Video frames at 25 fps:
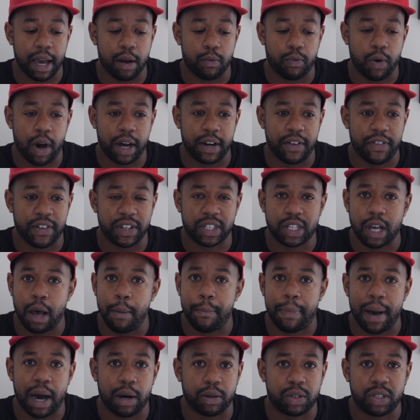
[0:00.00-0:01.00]
a rider that's
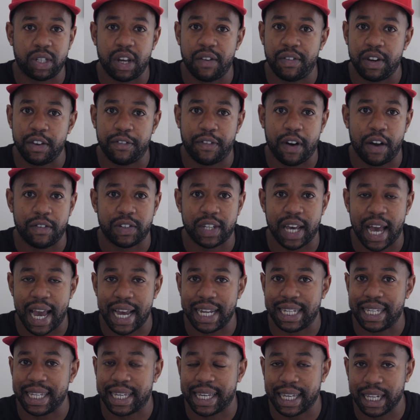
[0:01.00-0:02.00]
about 75 to
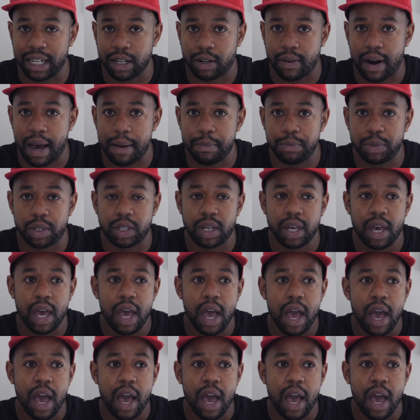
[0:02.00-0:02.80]
80 kilograms,